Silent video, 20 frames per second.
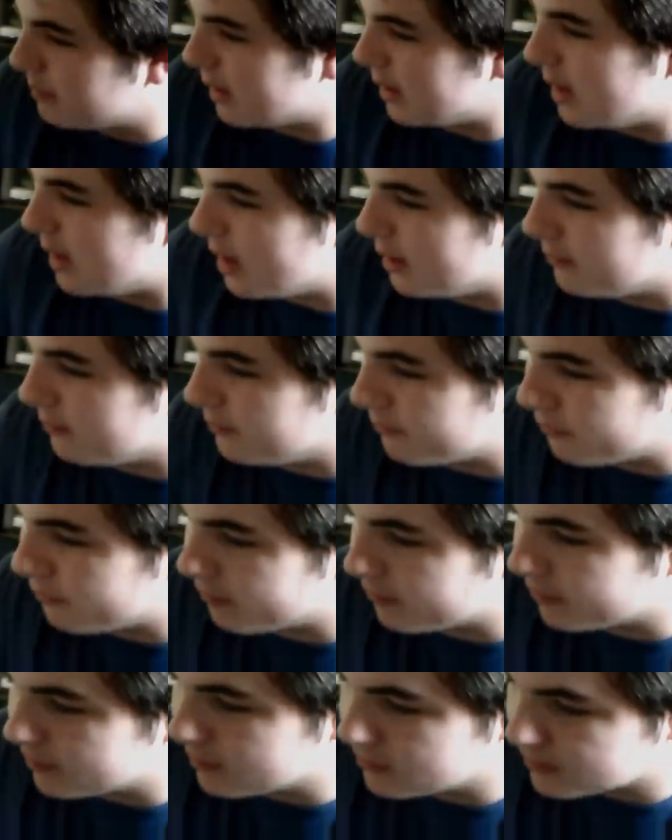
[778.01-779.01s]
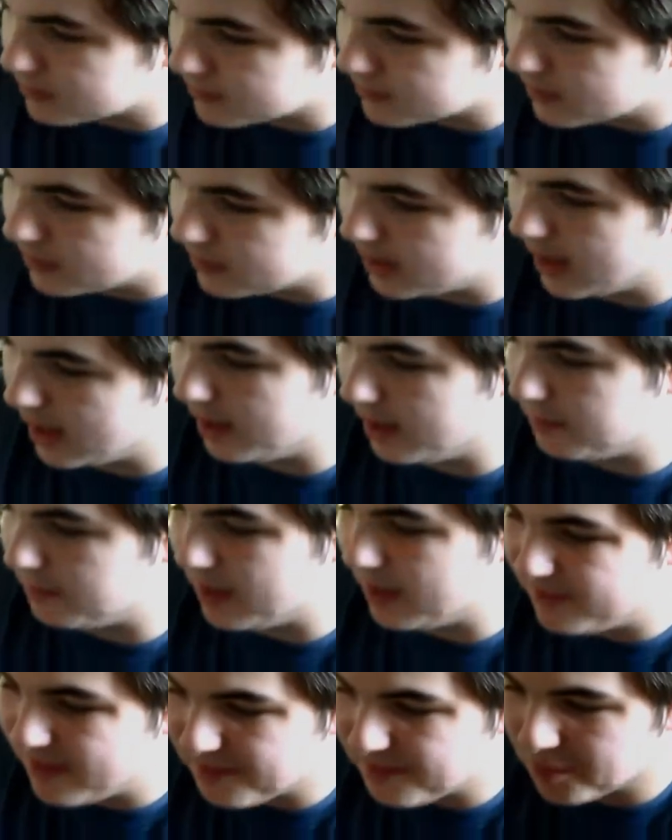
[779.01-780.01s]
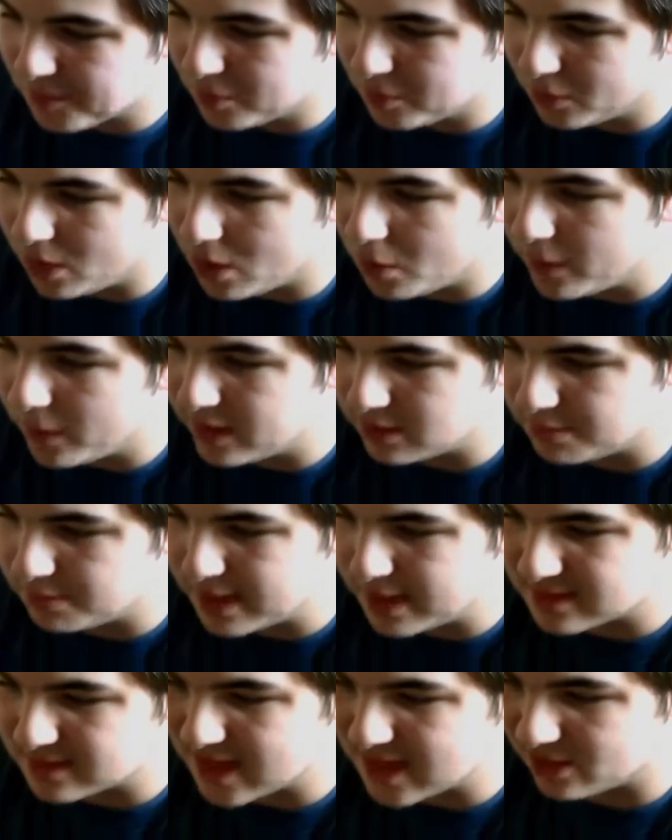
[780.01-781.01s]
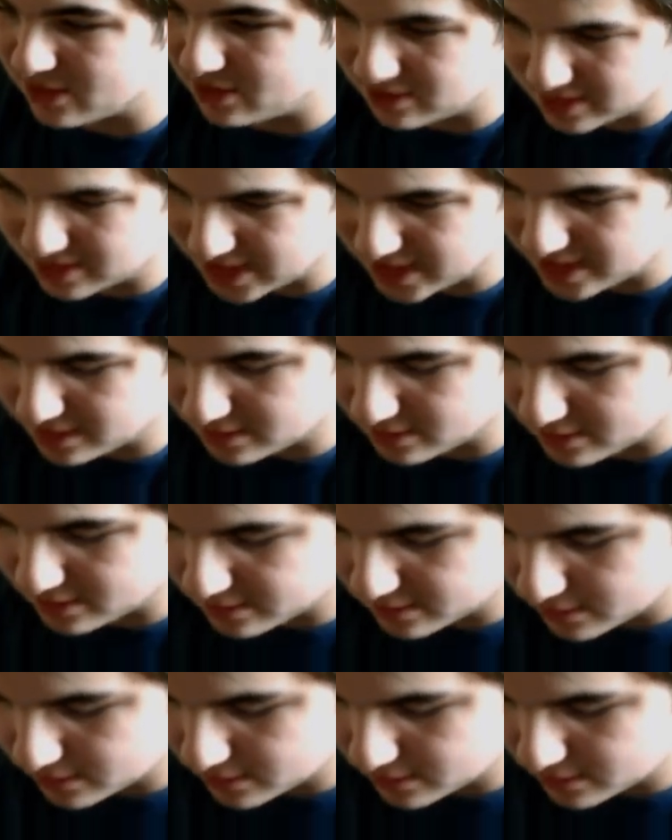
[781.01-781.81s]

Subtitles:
But, yeah, my favorite will always be Attack on Titan.